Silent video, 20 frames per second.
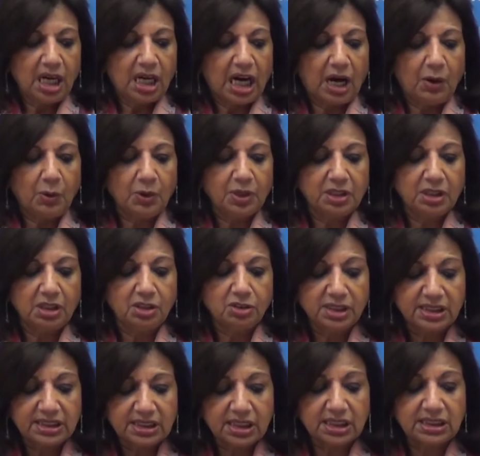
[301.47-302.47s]
our
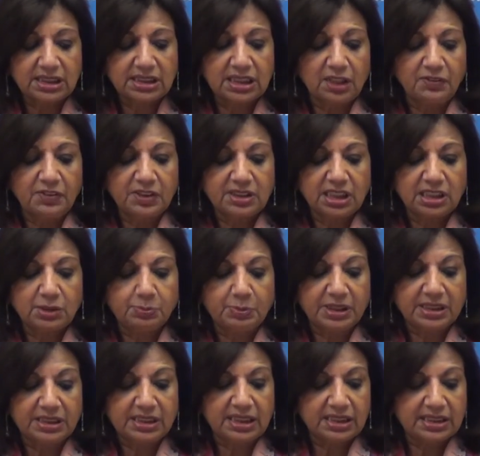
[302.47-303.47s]
research services
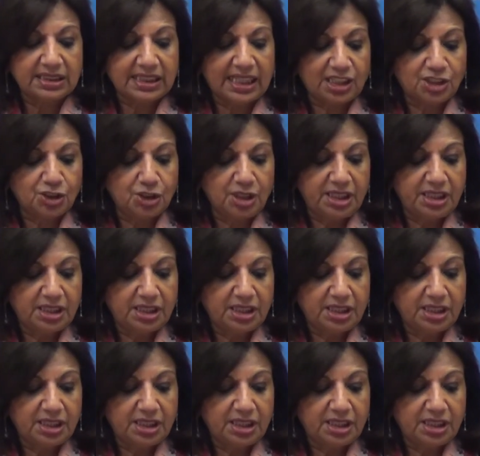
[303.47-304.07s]
business actually